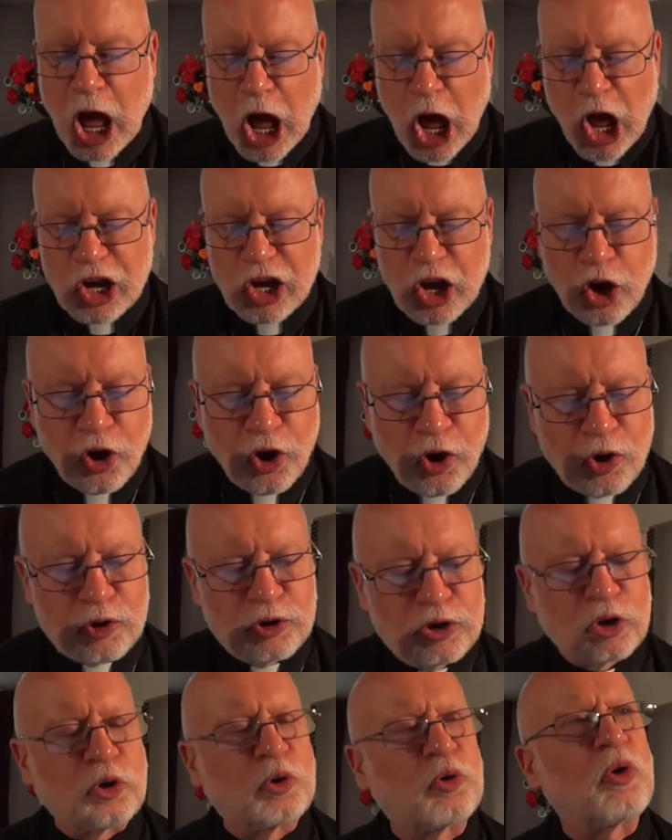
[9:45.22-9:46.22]

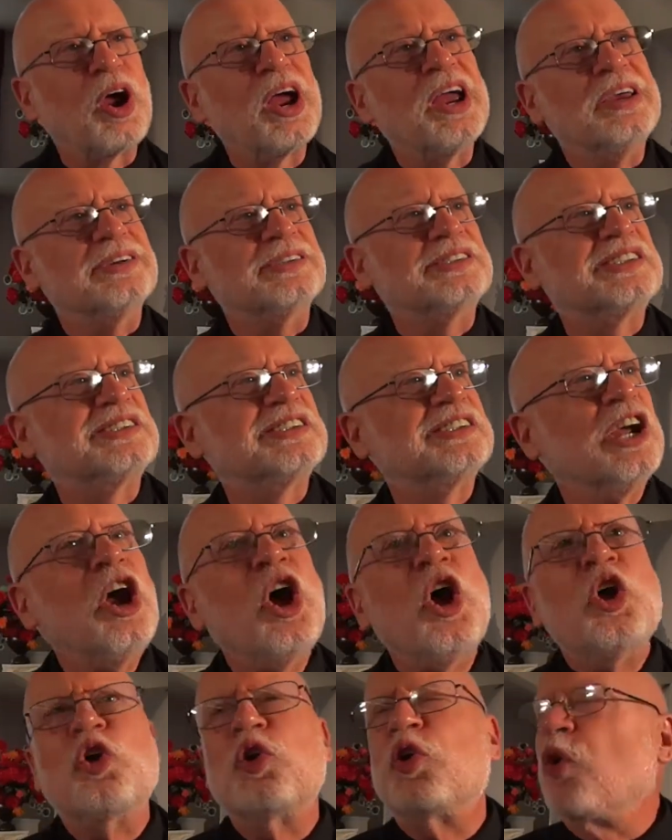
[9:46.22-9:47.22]
Unearned grace.
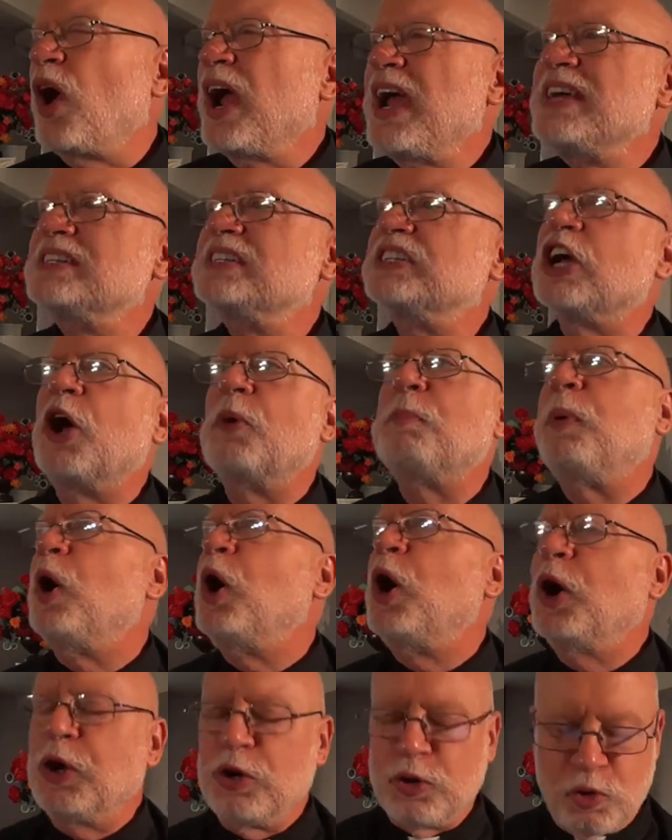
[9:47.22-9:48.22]
Grace
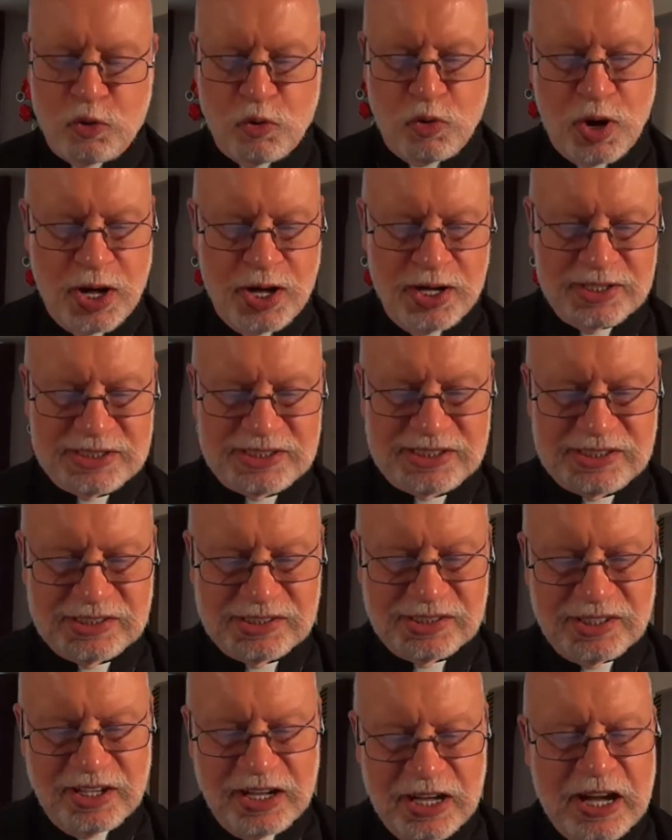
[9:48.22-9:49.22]
upon
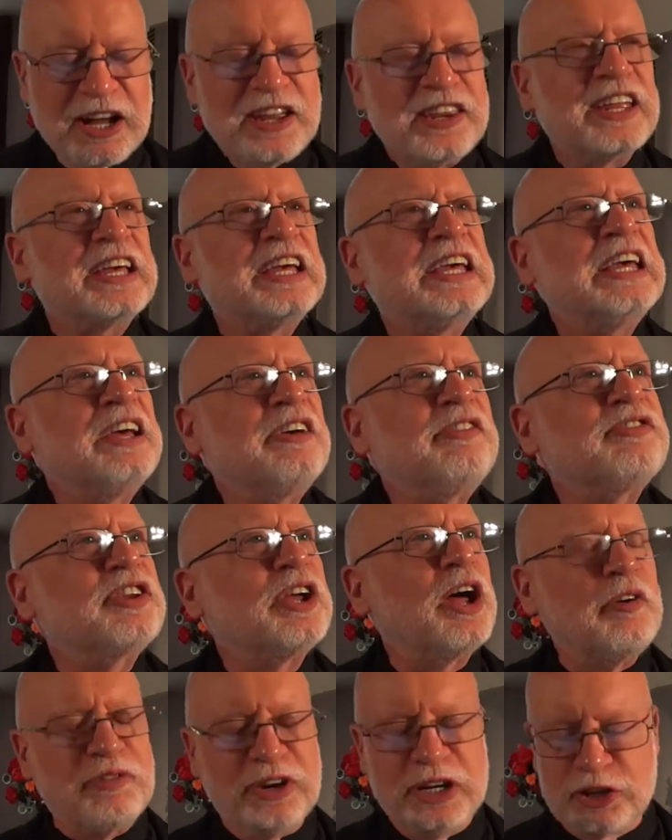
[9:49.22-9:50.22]
grace. The gift
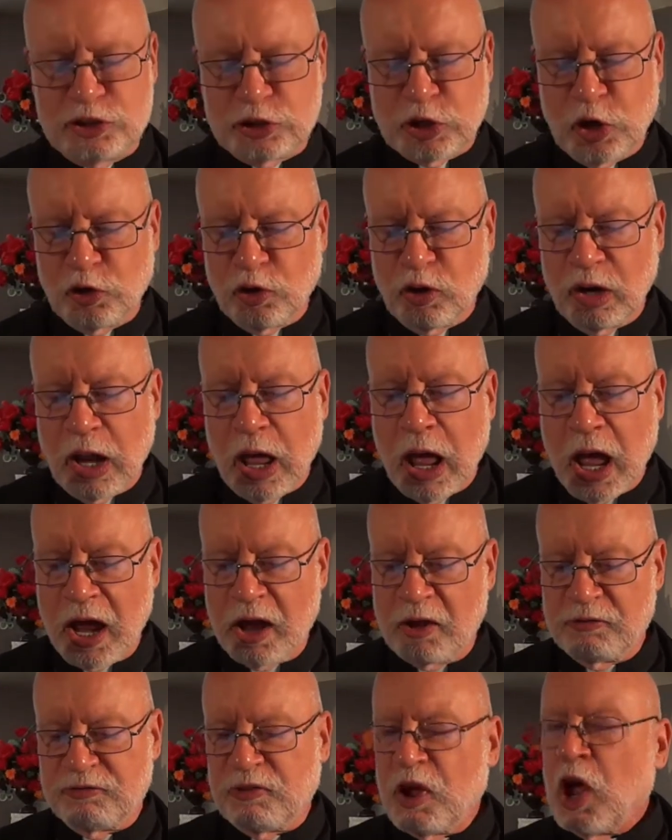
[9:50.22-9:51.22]
of eternal
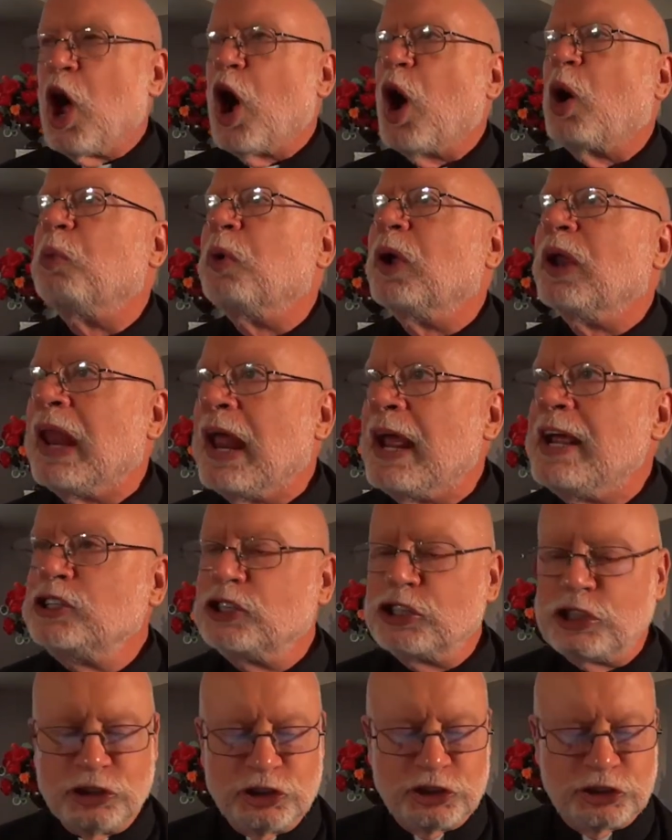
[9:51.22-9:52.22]
life, a
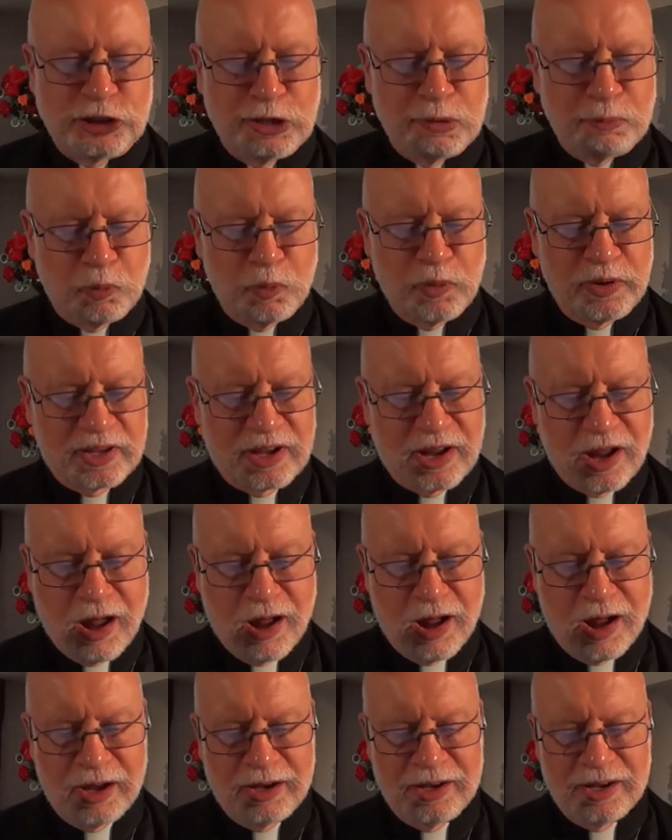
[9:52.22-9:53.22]
relationship with
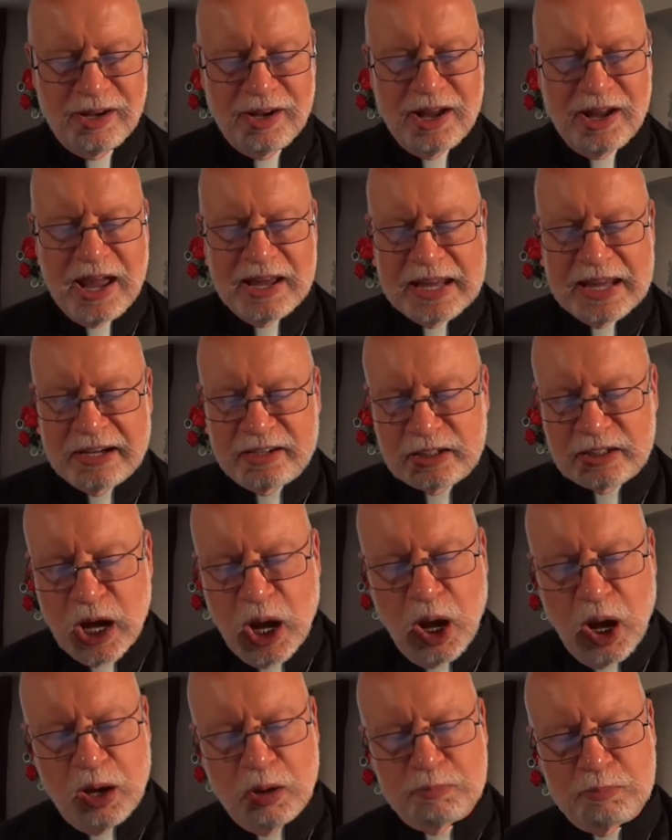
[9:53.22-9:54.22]
God, that
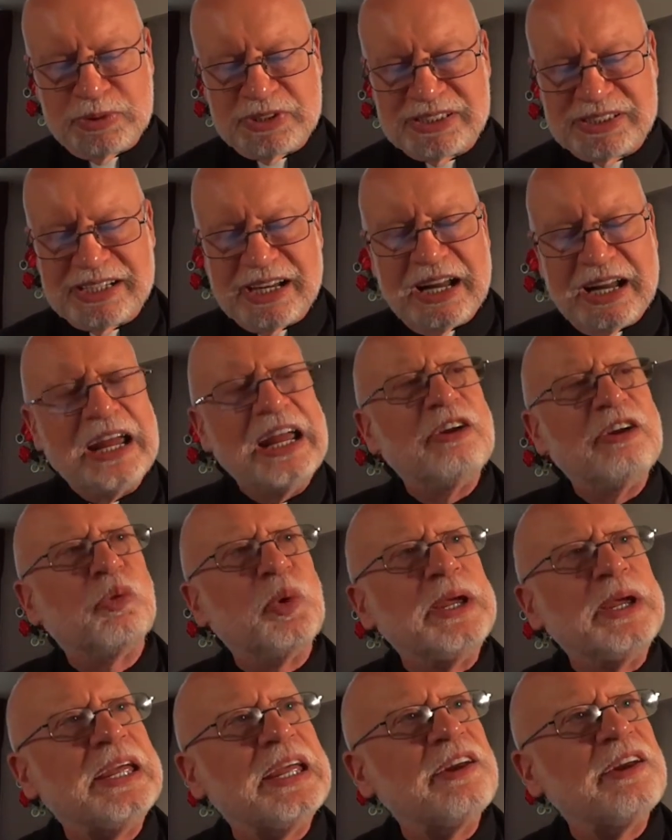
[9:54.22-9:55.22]
comes if
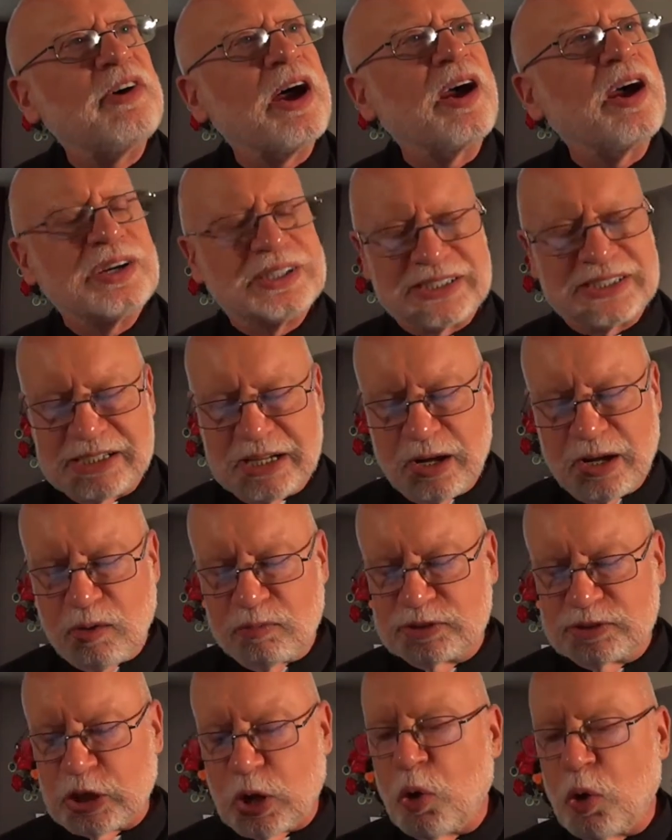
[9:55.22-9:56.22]
we give
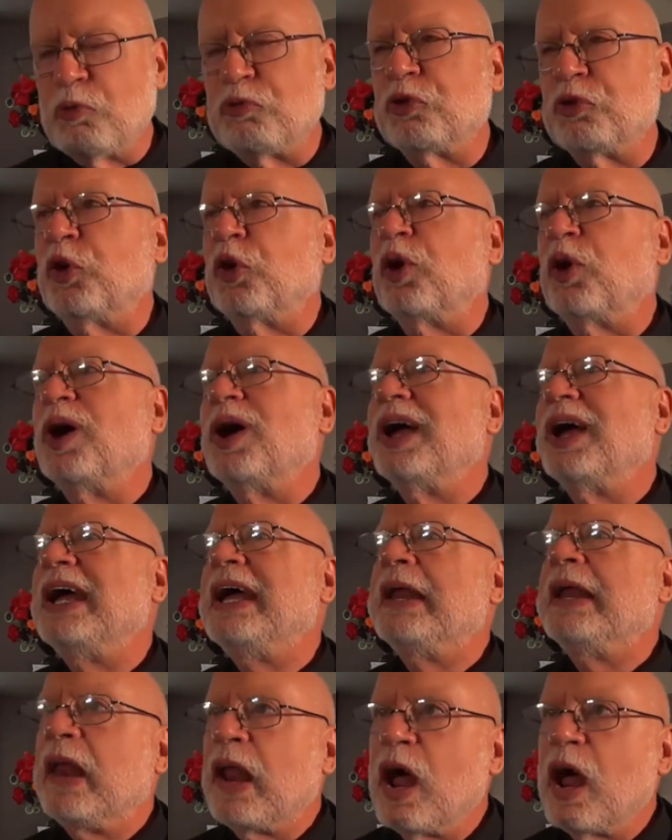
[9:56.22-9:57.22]
ourselves over
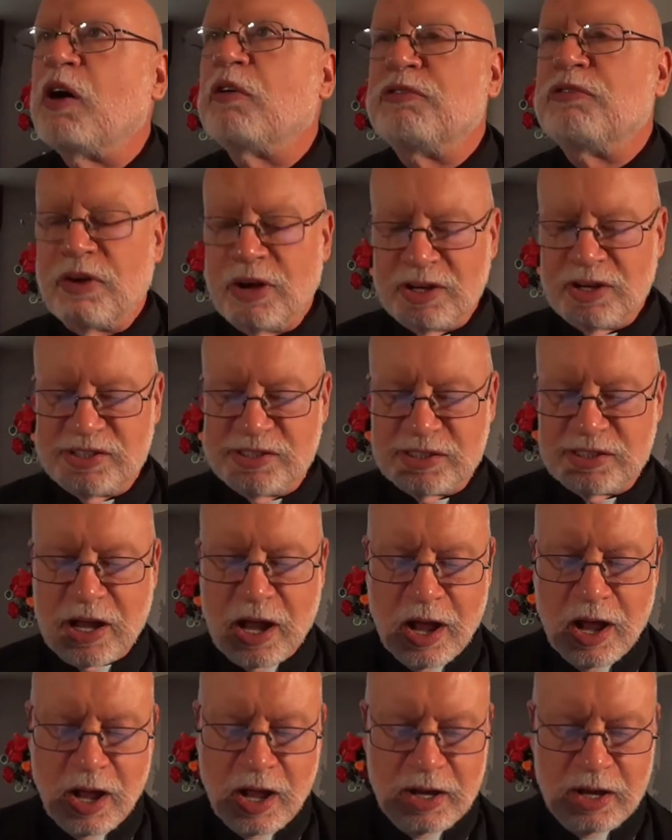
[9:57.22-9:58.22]
in love to
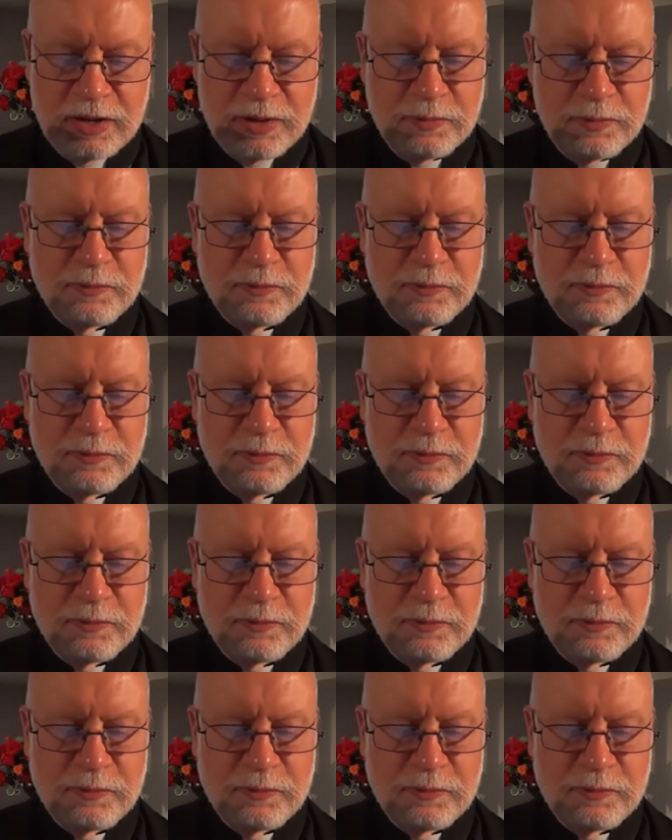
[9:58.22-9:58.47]
God.